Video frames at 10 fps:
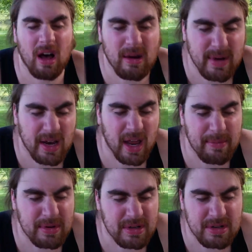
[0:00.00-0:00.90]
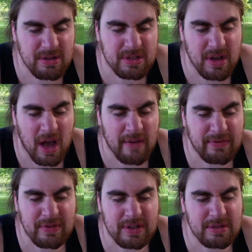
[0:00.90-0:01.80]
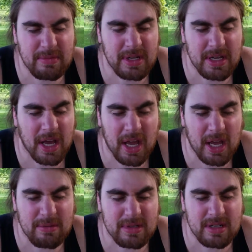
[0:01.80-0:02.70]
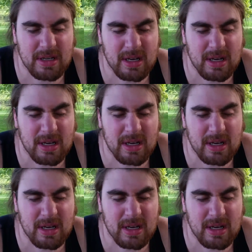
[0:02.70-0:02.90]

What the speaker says: My nipples are too soft for these mini games.